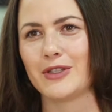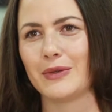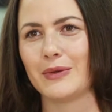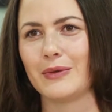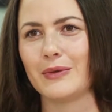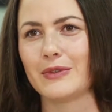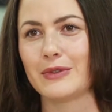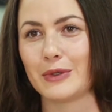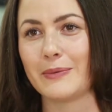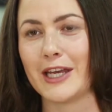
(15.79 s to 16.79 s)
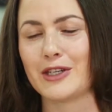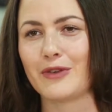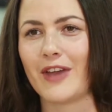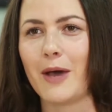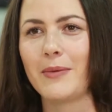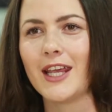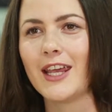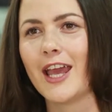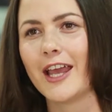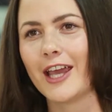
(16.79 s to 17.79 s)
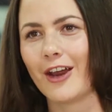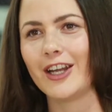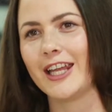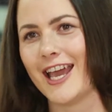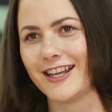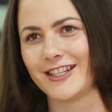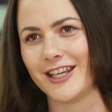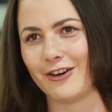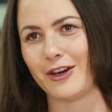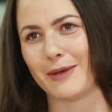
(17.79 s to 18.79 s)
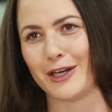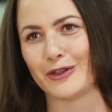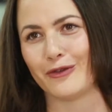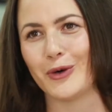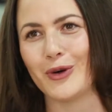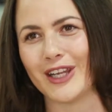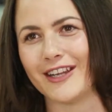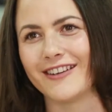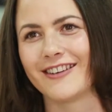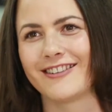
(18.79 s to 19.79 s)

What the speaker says: to store manager of Albany and currently acting area manager for Auckland.